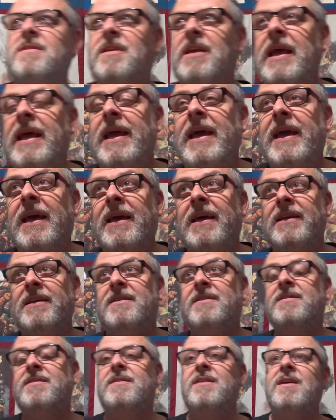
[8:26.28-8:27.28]

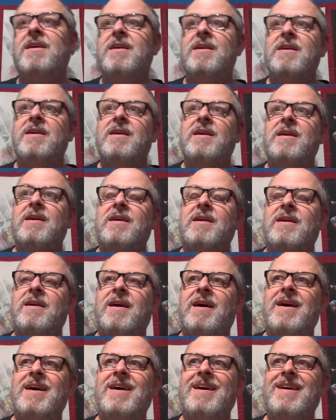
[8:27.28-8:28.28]
and
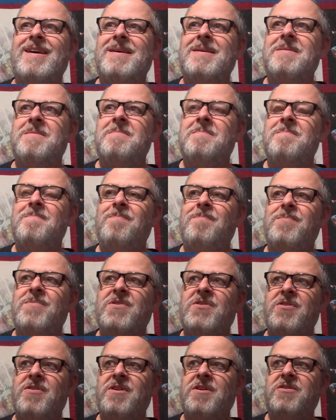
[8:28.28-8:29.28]
so
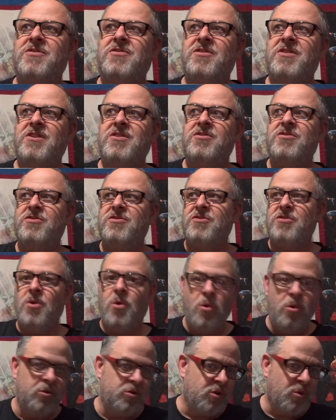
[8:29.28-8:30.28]
there's this
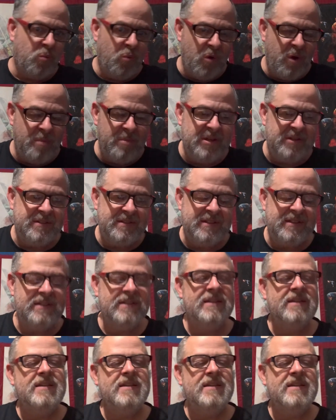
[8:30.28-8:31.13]
older woman